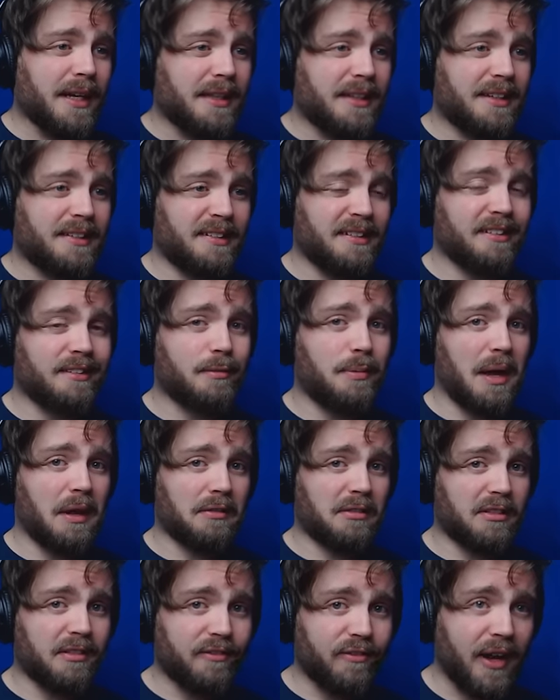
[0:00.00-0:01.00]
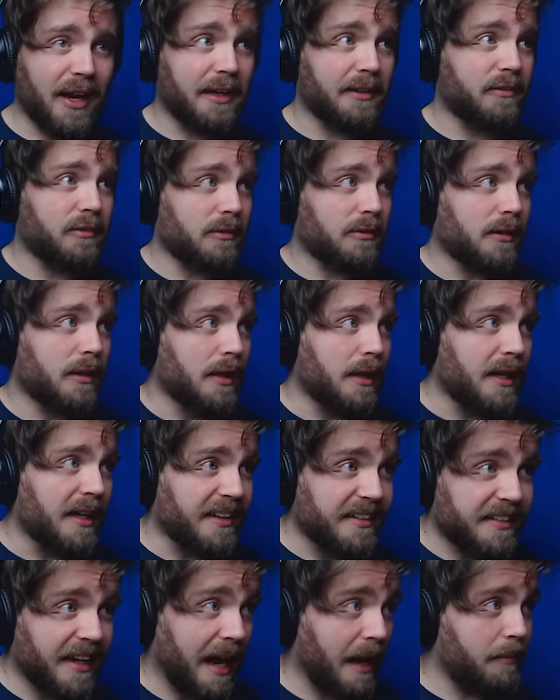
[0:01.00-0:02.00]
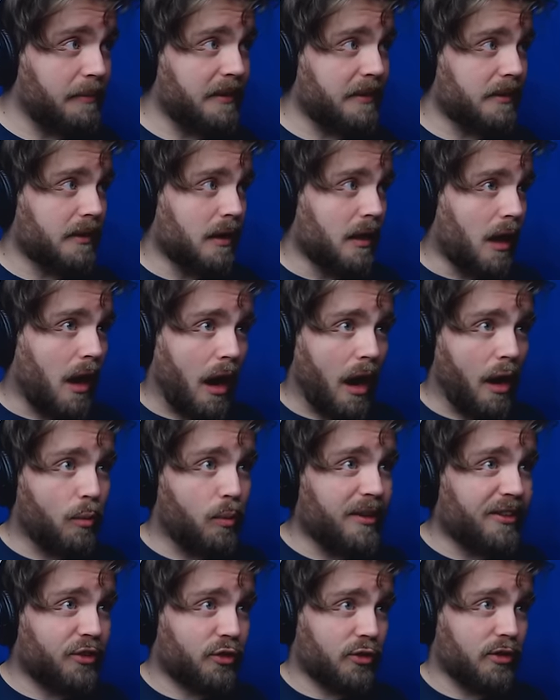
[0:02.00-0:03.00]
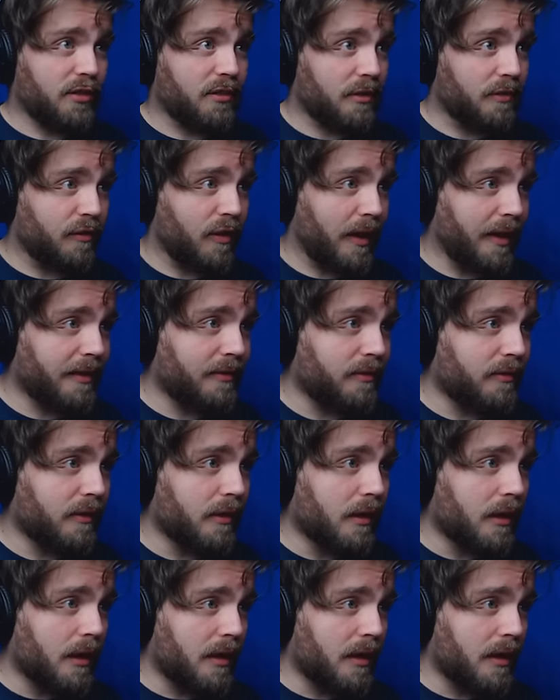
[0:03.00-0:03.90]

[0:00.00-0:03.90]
This is about survival. And damn it, I wish to survive.